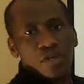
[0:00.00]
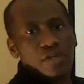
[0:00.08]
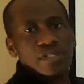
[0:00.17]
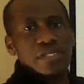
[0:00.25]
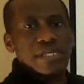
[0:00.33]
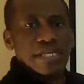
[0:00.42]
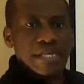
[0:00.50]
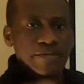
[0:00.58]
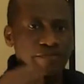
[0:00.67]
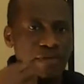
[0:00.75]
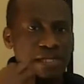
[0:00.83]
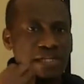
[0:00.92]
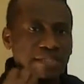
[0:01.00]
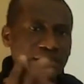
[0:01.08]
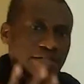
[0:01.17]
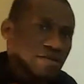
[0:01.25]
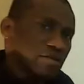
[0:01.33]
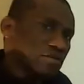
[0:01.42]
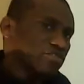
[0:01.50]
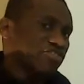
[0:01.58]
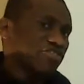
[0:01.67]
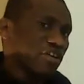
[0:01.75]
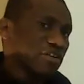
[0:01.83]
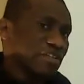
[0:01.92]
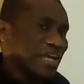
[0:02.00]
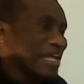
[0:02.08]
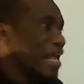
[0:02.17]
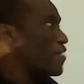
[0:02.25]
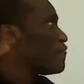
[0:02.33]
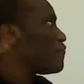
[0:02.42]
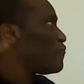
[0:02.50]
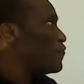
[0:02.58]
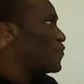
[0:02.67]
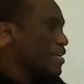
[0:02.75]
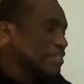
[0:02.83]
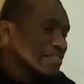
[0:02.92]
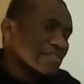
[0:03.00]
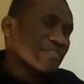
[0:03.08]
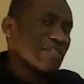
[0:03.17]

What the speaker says: doesn't give electrical shock that can fix